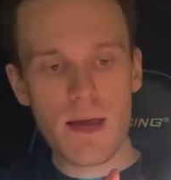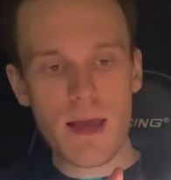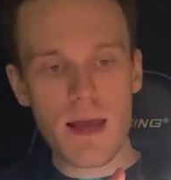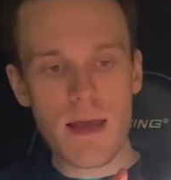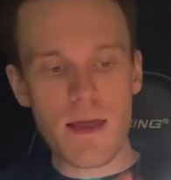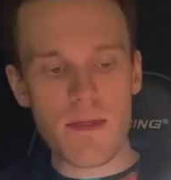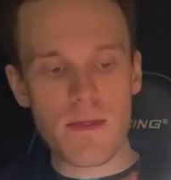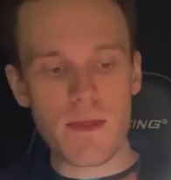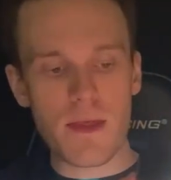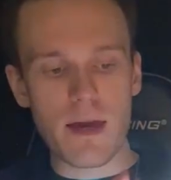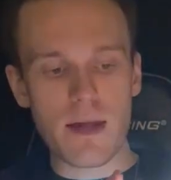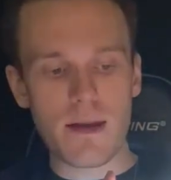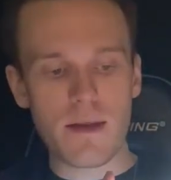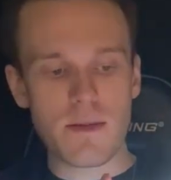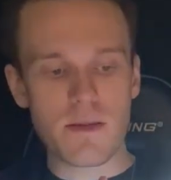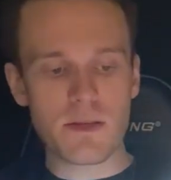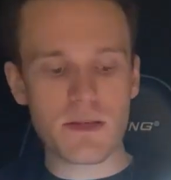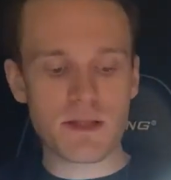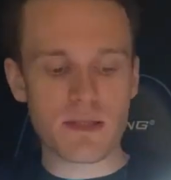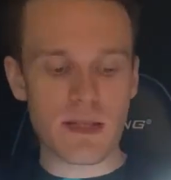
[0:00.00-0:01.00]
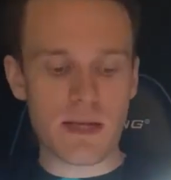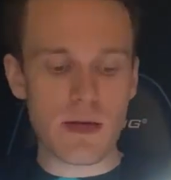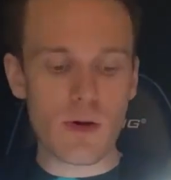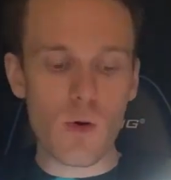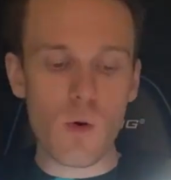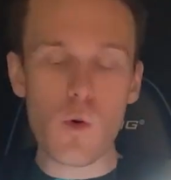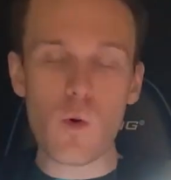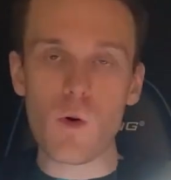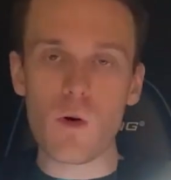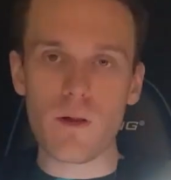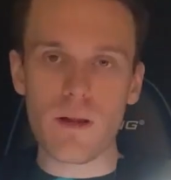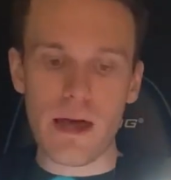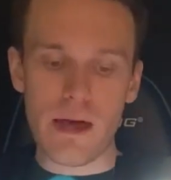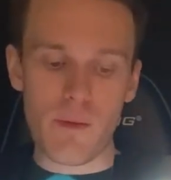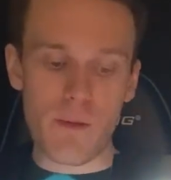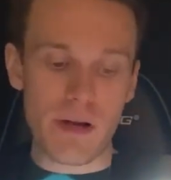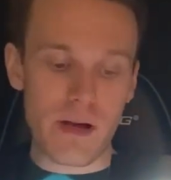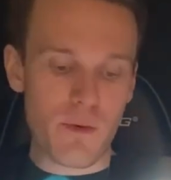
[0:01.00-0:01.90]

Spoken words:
And then this is the cool light one.